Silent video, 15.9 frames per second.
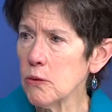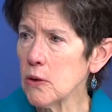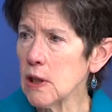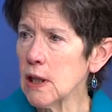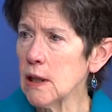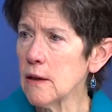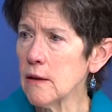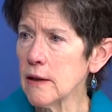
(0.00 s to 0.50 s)
well,
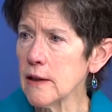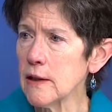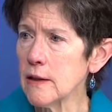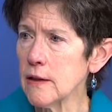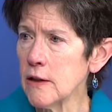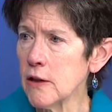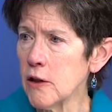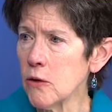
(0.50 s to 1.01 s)
clearly,
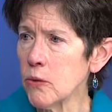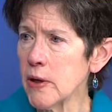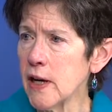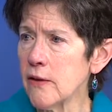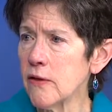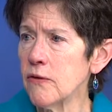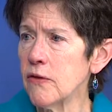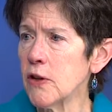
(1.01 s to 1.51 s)
you know, we
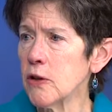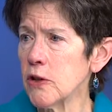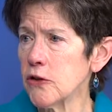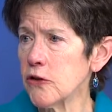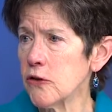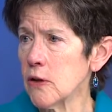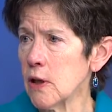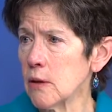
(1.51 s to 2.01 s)
have a very
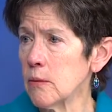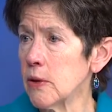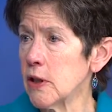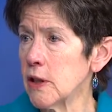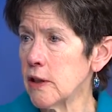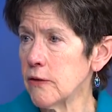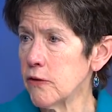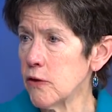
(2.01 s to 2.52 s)
strong
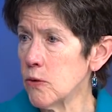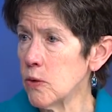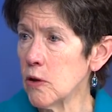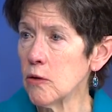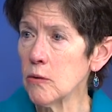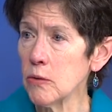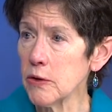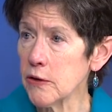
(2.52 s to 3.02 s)
bond, if you
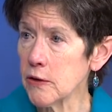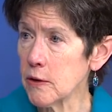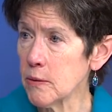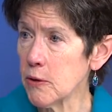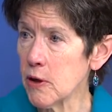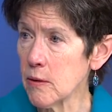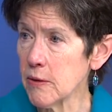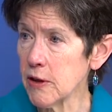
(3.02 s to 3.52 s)
will, with the
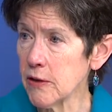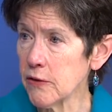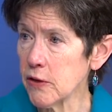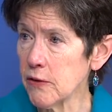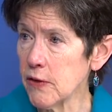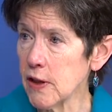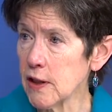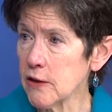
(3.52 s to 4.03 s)
Department of
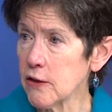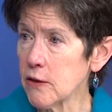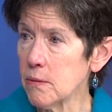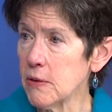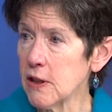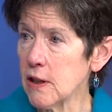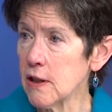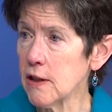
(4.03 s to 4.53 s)
Defense,
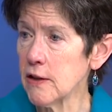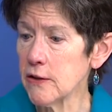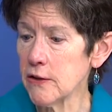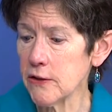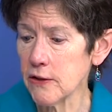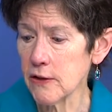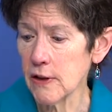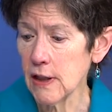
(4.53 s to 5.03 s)

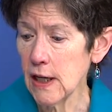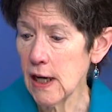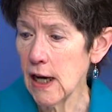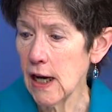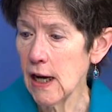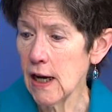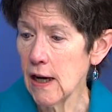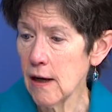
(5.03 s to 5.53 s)
because
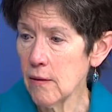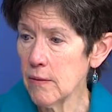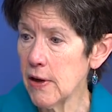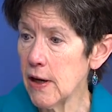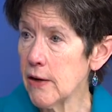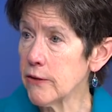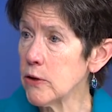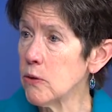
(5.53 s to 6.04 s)
um,
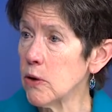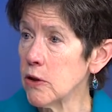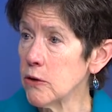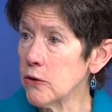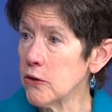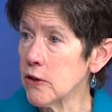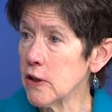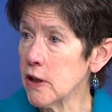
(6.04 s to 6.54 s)
everyone
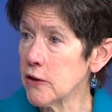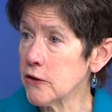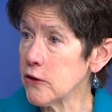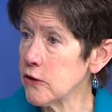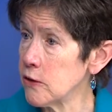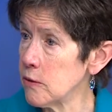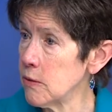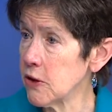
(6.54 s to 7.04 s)
who's in our
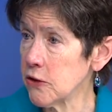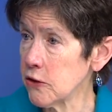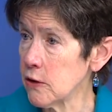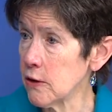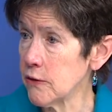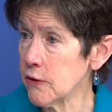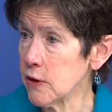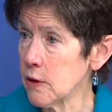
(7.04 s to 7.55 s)
system has
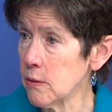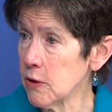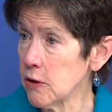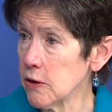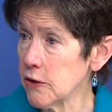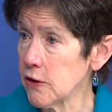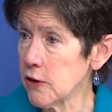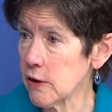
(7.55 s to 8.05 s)
served in the
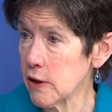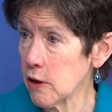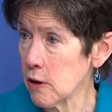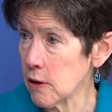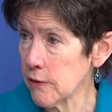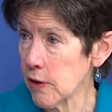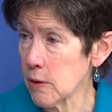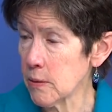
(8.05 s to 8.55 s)
military,
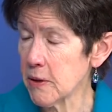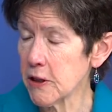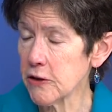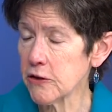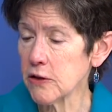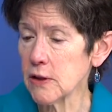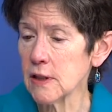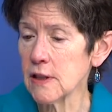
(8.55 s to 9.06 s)
all of our
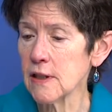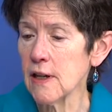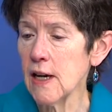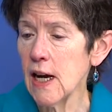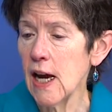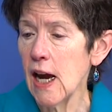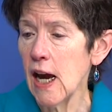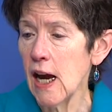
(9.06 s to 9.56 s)
patients.
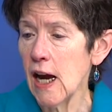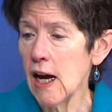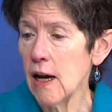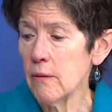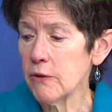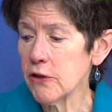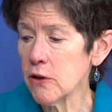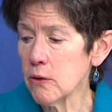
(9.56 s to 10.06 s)

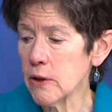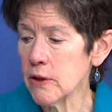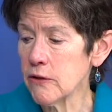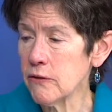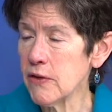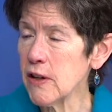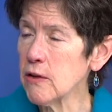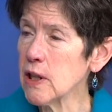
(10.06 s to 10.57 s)
Um, so it's
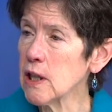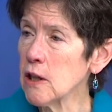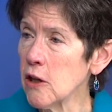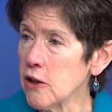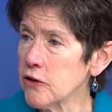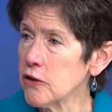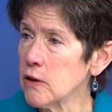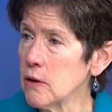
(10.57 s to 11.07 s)
very
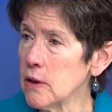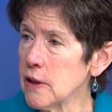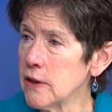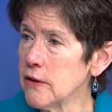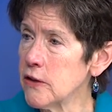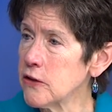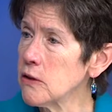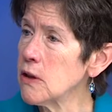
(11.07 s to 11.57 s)
logical,
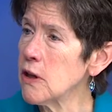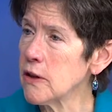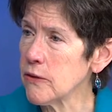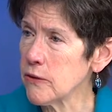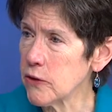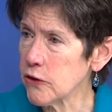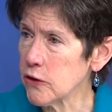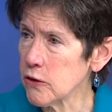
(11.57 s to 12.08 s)
and there's a lot
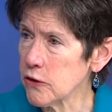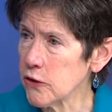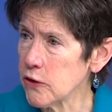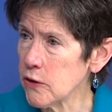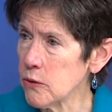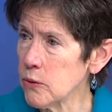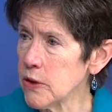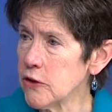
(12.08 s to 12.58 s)
of research
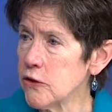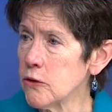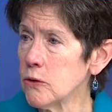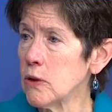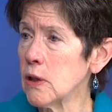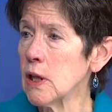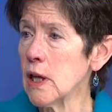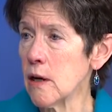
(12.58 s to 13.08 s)
that we
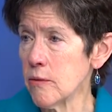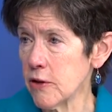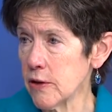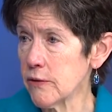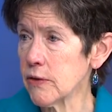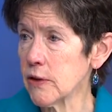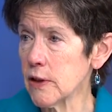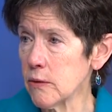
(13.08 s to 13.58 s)
do
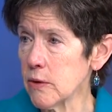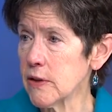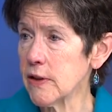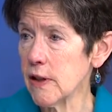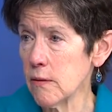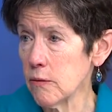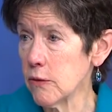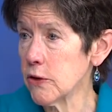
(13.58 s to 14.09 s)
collaboratively with
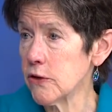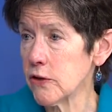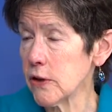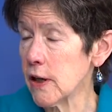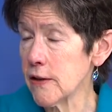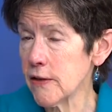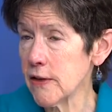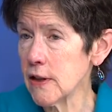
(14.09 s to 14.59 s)
them, which
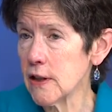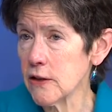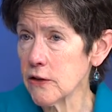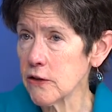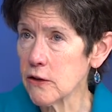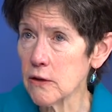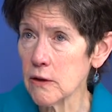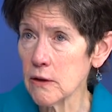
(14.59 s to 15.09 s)
I think
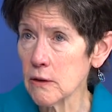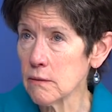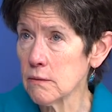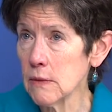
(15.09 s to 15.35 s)
is to the